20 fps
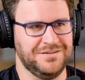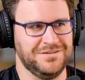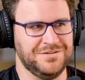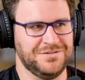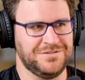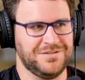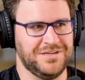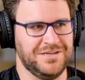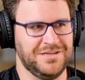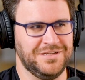you're
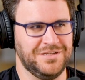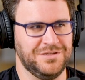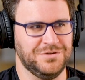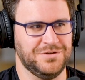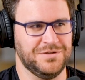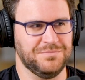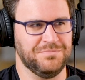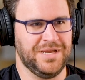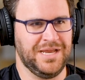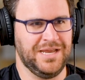saying you
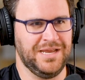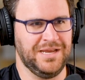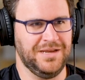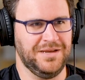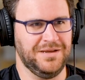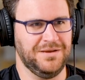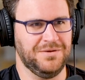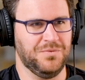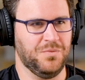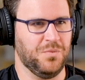can
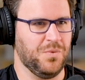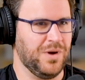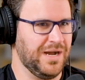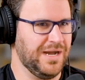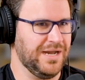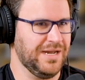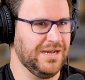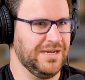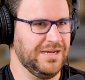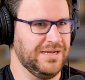pay
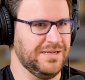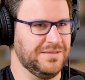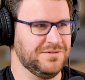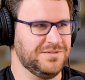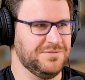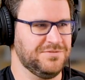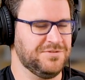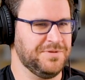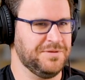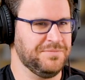Y. There
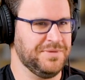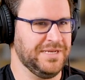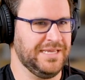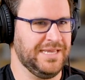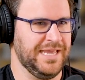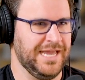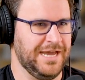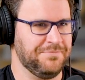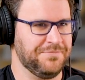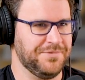seems to be a big
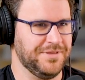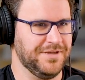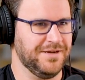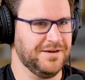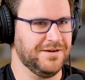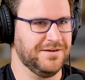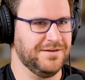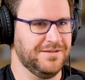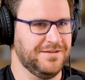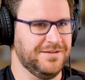gap
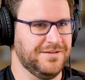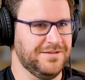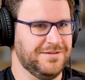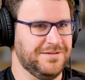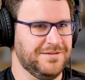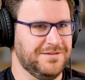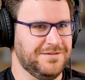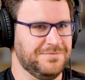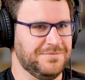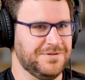there.
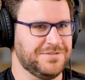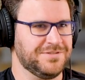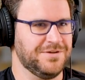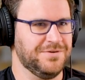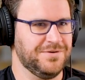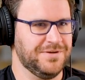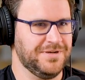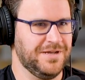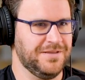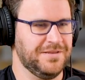What's
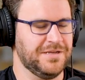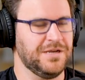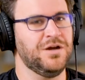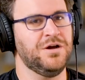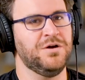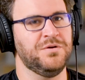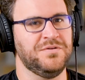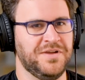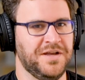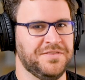going on? Like,
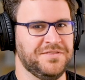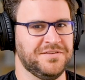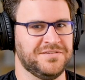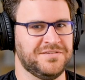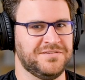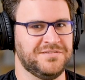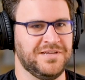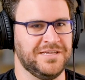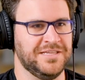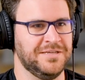oh, we've got this
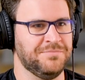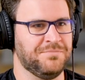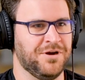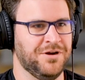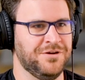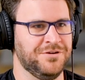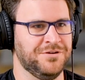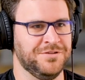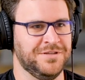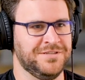silent
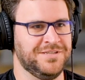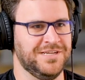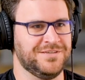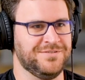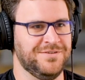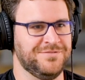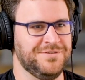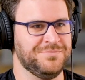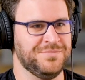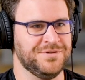partner that takes
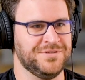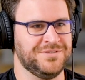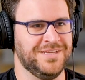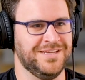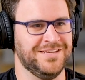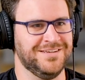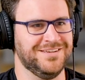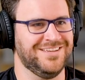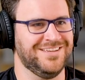50%.